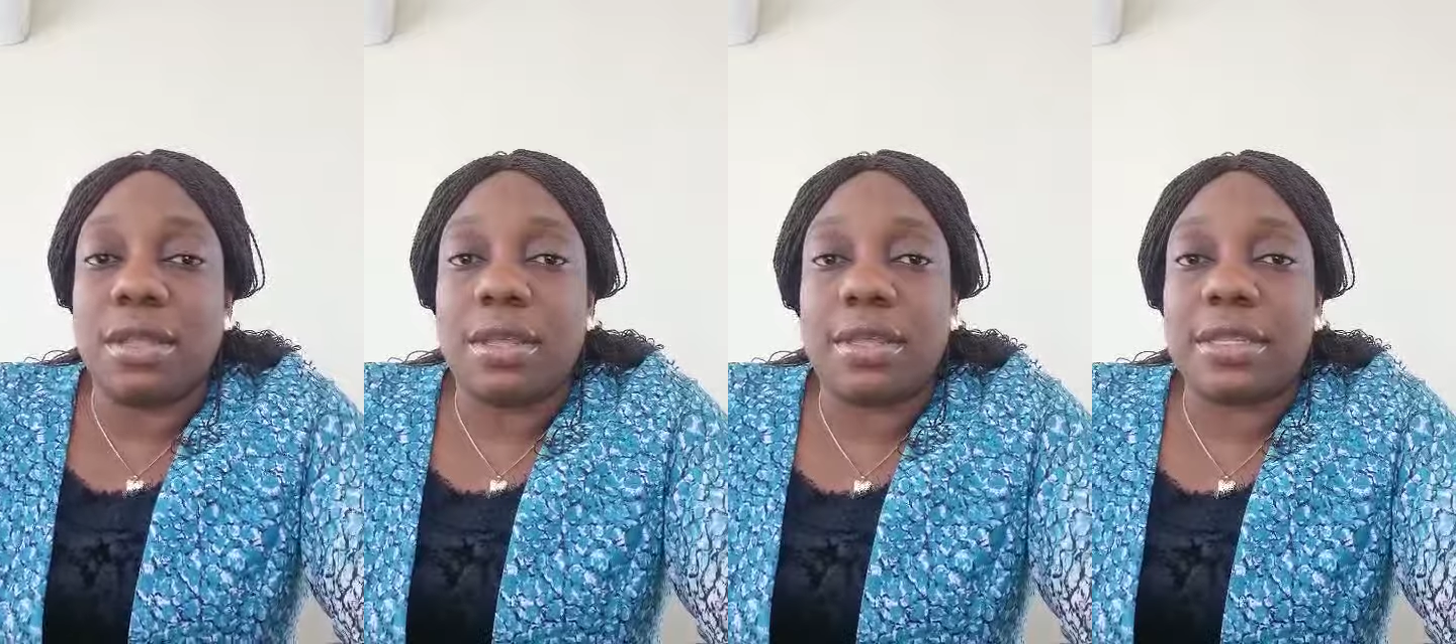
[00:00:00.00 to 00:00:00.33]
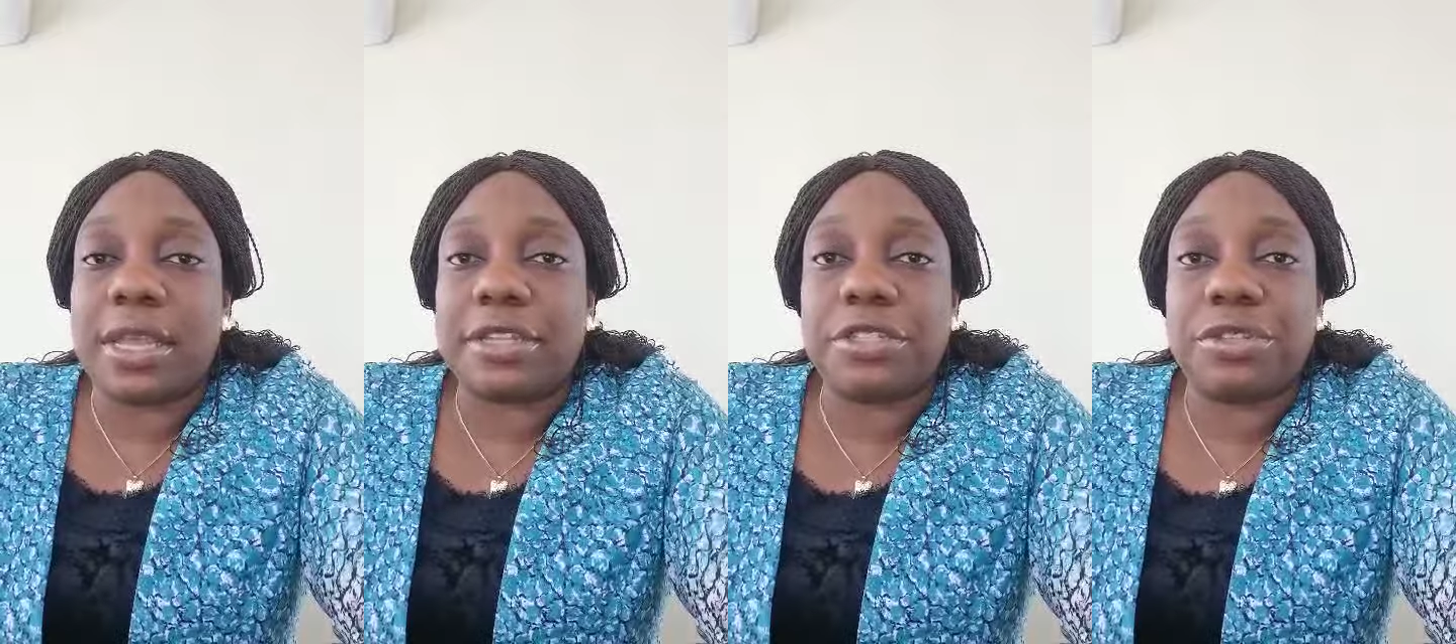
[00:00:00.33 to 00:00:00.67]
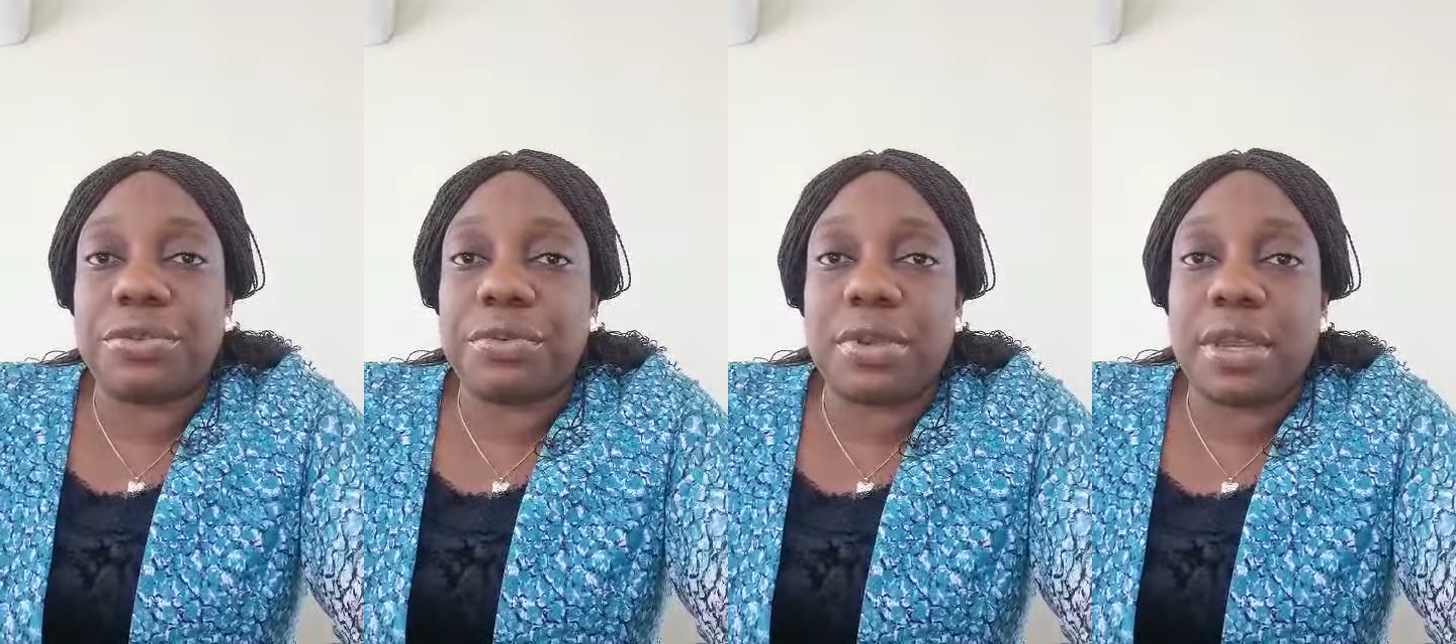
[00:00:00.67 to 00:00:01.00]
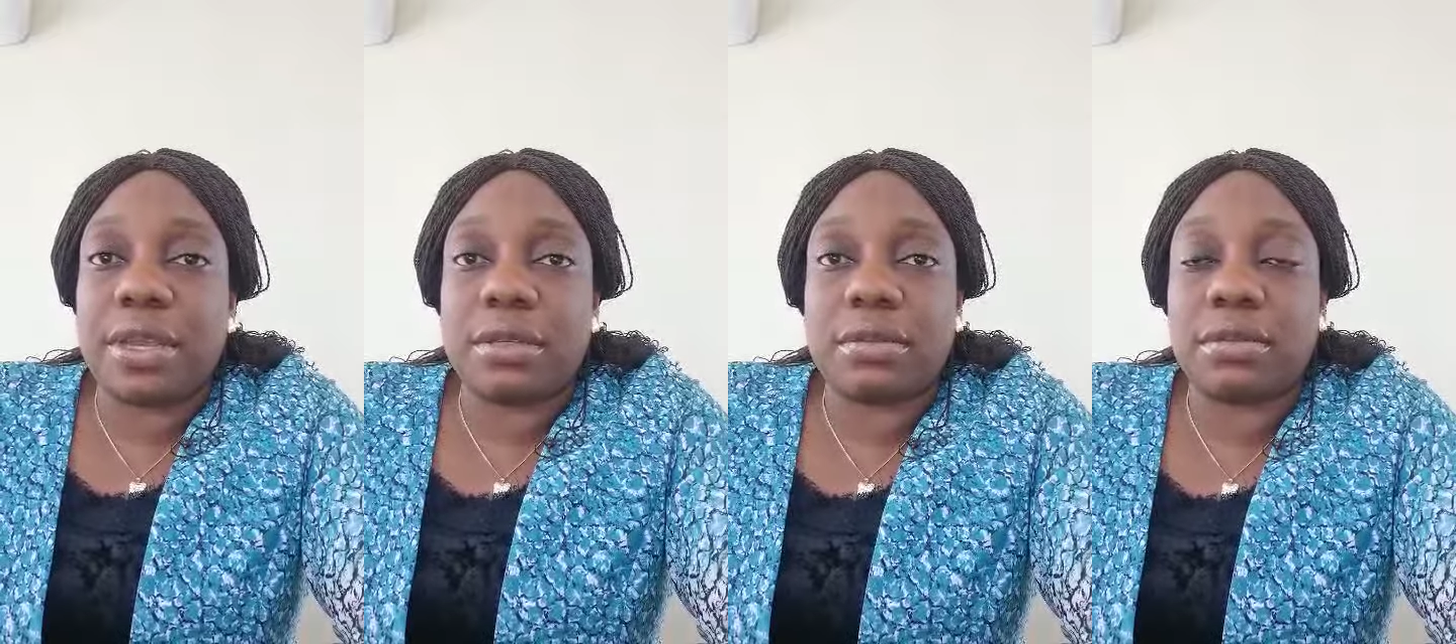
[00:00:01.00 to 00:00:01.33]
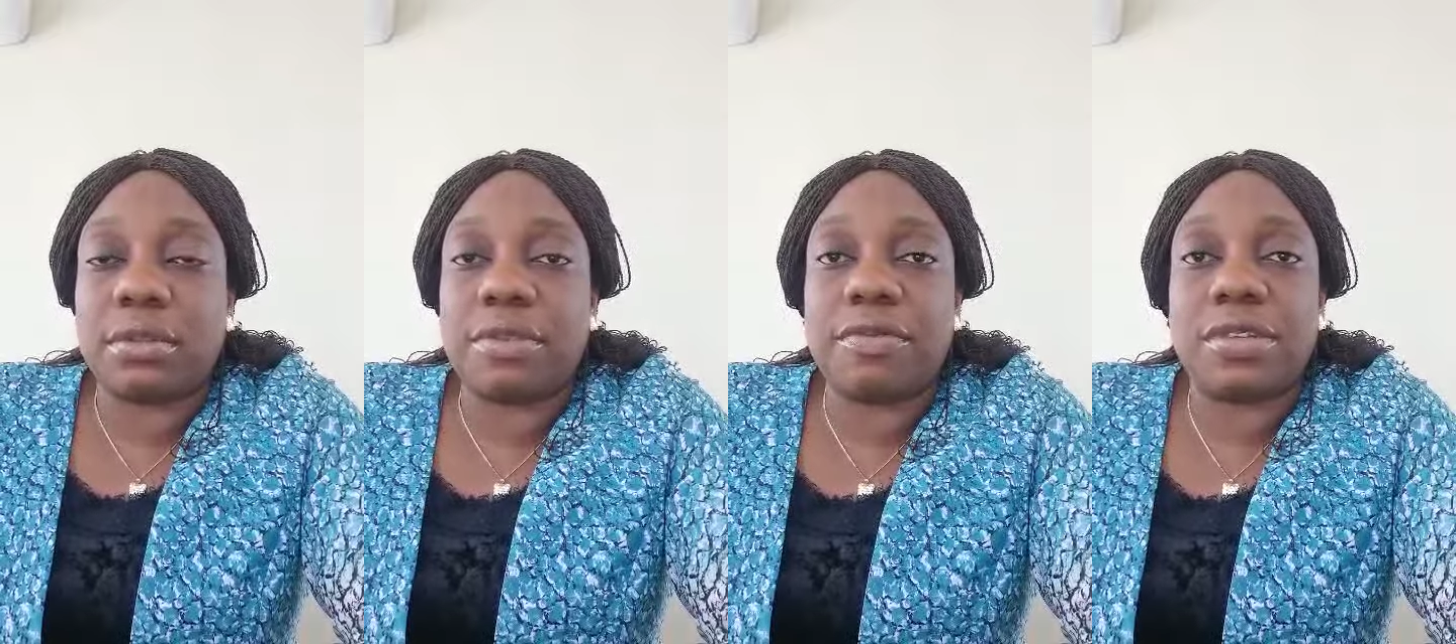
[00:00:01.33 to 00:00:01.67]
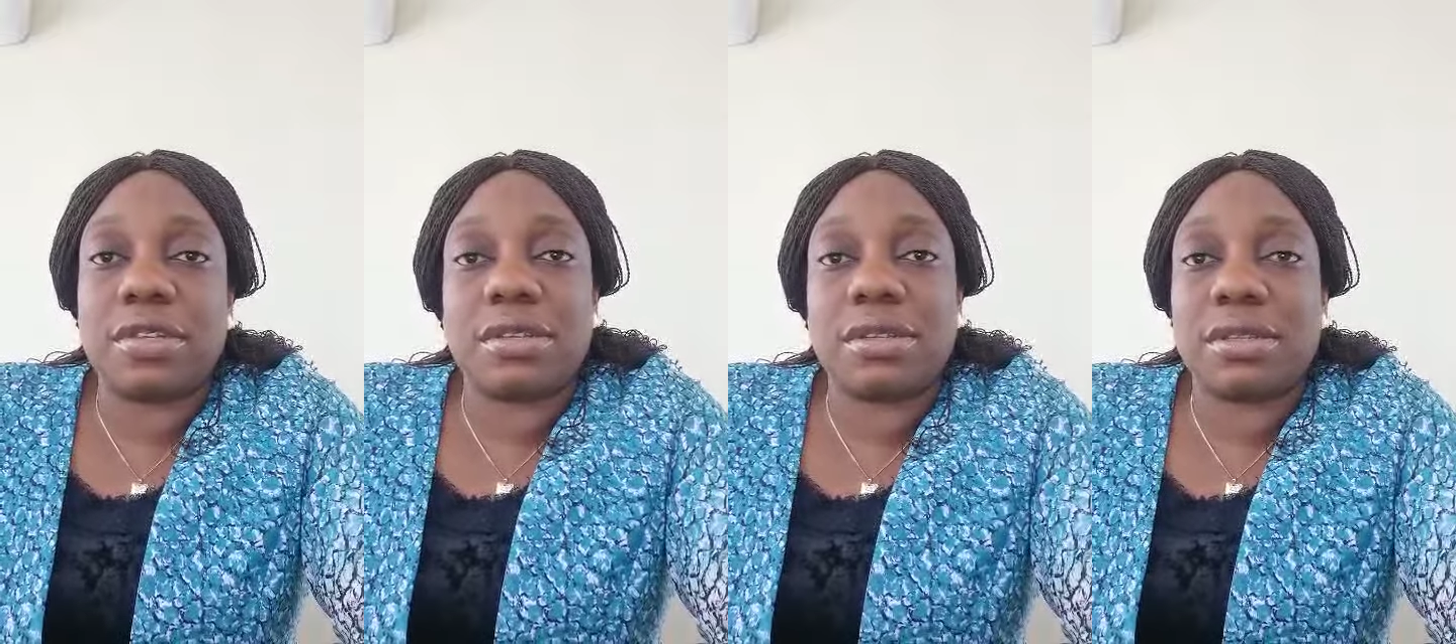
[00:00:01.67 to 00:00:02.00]
in Nigeria,
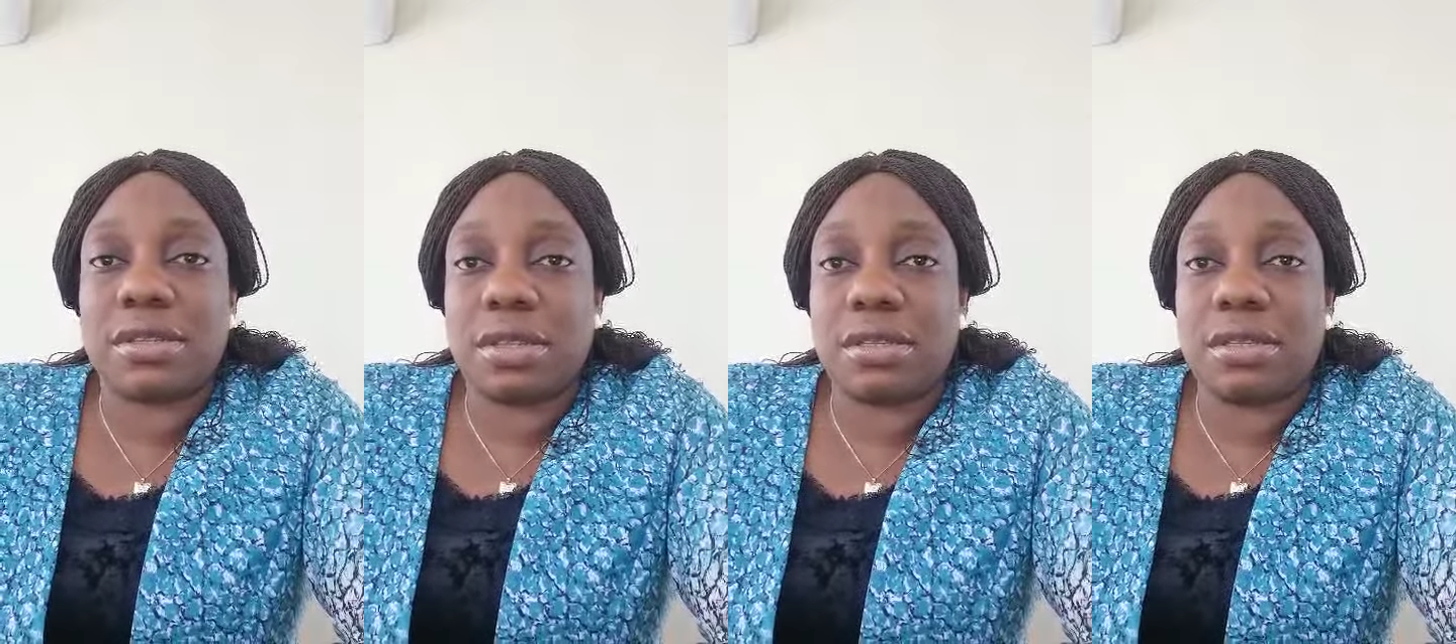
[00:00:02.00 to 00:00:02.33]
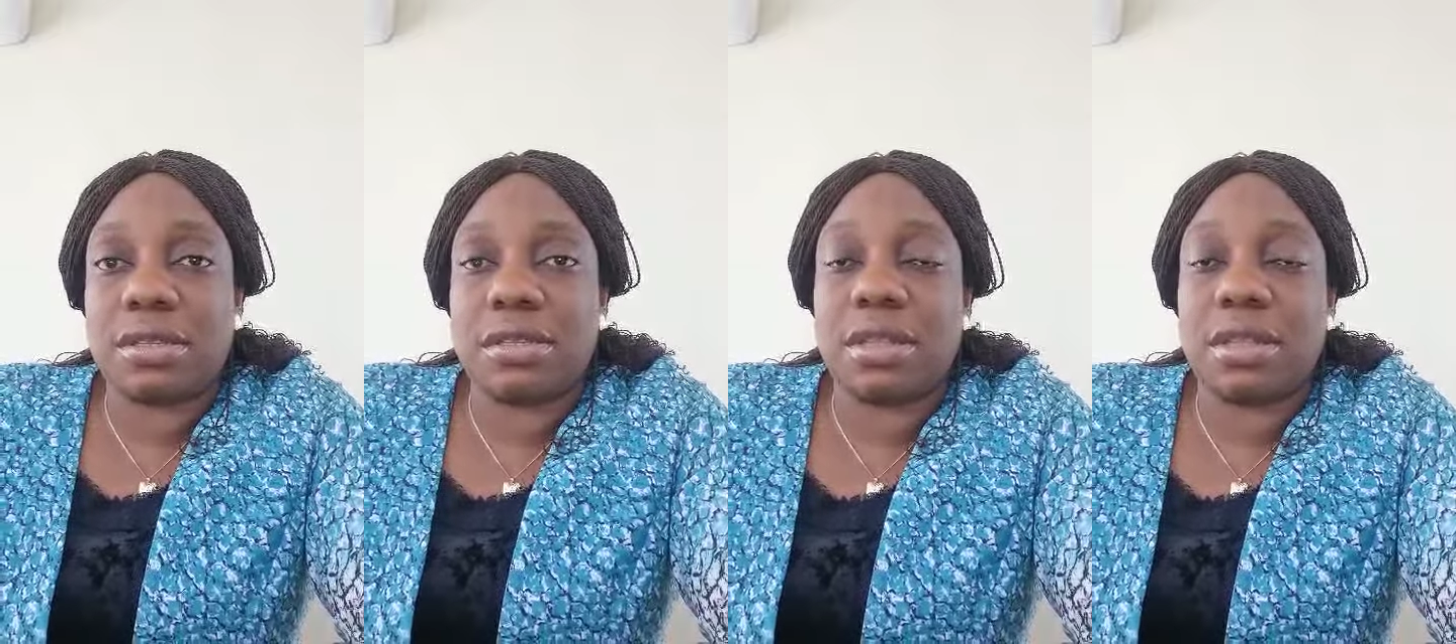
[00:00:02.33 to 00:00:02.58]
even in the cities.